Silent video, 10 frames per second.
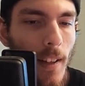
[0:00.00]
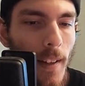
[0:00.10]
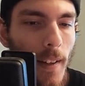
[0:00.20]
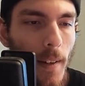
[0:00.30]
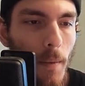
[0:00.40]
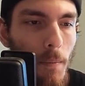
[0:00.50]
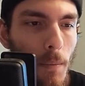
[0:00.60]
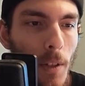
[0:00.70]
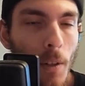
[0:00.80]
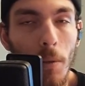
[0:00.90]
um,
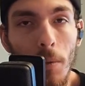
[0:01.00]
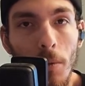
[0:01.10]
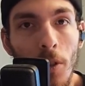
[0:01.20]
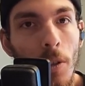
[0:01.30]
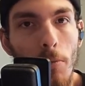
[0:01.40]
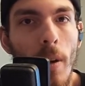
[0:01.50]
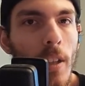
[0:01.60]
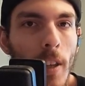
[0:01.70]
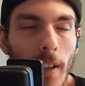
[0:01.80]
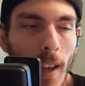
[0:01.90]
you know, she's been
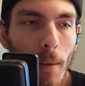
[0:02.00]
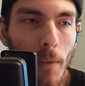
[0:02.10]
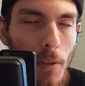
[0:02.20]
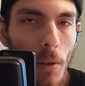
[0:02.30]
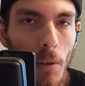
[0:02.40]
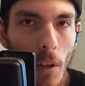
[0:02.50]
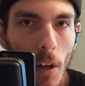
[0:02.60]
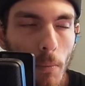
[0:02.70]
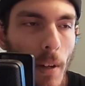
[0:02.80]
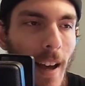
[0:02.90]
in that camp for so
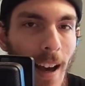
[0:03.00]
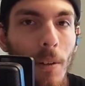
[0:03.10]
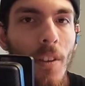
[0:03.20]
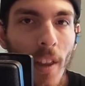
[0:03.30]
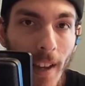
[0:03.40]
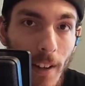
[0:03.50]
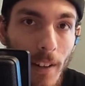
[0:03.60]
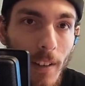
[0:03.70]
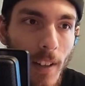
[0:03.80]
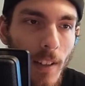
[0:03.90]
long, but out
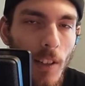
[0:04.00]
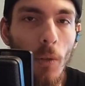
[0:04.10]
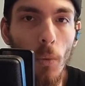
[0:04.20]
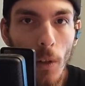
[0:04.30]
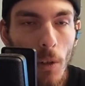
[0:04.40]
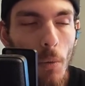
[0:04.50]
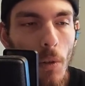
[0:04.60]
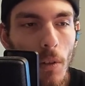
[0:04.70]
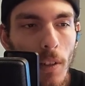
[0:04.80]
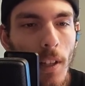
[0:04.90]
there in the real
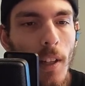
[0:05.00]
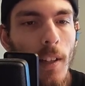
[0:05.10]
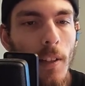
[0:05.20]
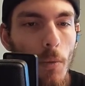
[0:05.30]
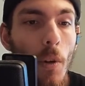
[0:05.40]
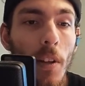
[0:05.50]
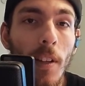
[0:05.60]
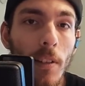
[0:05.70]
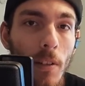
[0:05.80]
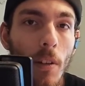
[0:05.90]
world is where you
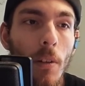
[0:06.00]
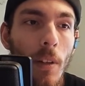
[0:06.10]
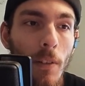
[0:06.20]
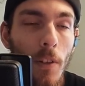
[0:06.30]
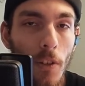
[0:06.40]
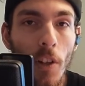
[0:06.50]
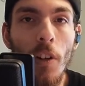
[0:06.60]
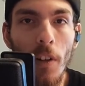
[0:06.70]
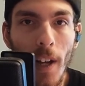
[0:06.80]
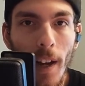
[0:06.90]
get to know if you're
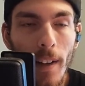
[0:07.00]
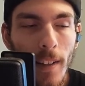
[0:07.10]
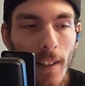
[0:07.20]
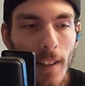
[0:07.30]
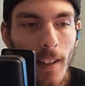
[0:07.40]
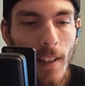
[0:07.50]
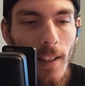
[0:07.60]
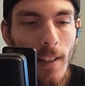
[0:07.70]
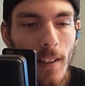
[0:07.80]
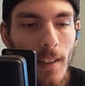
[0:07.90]
good or not.
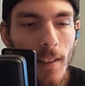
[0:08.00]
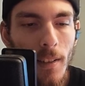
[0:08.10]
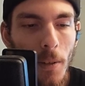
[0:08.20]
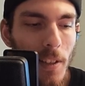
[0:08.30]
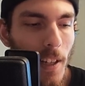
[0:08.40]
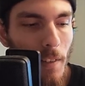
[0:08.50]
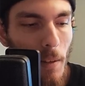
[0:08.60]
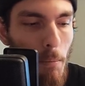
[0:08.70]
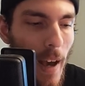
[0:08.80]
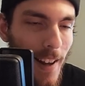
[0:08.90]
So it's kind of
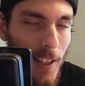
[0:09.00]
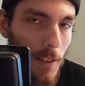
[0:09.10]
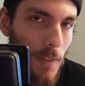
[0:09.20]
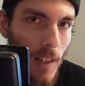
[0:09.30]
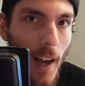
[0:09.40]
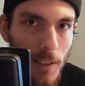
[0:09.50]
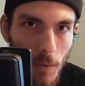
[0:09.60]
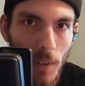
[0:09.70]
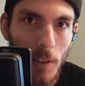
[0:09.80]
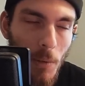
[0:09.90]
like battling
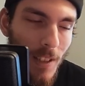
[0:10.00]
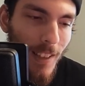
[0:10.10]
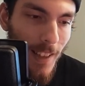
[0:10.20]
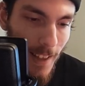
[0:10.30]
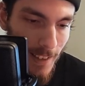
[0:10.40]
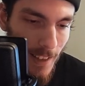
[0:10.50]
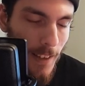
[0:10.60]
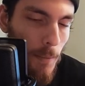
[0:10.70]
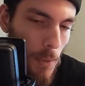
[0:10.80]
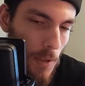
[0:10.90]
philosophies where it's like, yes, I
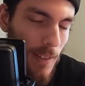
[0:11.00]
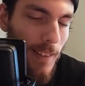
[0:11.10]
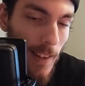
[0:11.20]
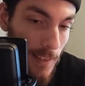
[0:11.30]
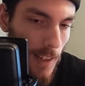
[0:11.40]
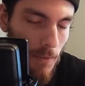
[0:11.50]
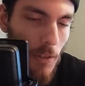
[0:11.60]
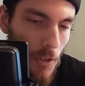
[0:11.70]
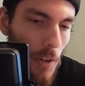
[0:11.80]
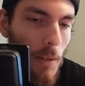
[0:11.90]
think Percy does have to
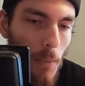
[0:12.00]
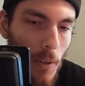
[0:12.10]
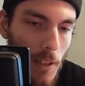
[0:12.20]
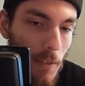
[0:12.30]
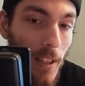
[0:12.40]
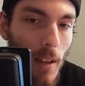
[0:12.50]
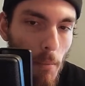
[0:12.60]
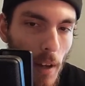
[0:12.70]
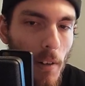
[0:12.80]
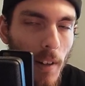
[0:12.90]
train more, does have to
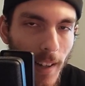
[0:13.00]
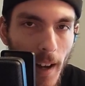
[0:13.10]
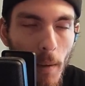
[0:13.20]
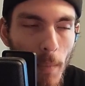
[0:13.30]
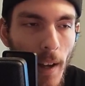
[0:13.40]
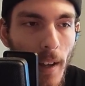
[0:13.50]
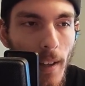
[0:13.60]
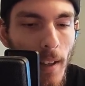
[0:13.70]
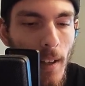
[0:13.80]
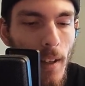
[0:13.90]
get better at combat,
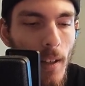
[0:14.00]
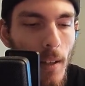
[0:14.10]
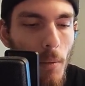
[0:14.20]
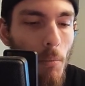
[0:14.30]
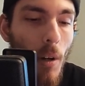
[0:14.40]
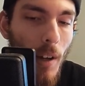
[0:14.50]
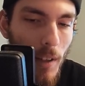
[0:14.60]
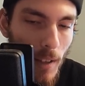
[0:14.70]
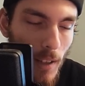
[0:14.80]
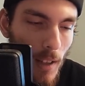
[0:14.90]
but